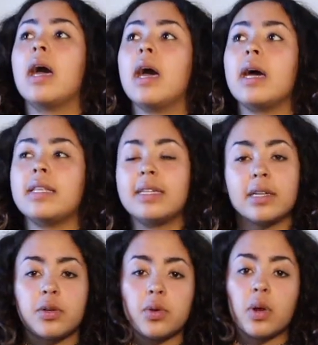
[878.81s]
and he
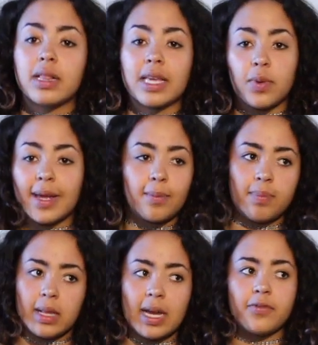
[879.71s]
didn't we hadn't
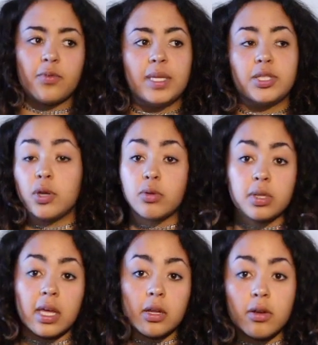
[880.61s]
planned for me to go
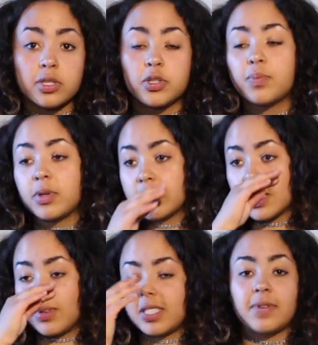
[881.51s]
to that concert because
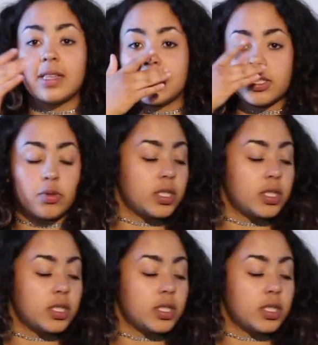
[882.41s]
I was feeling so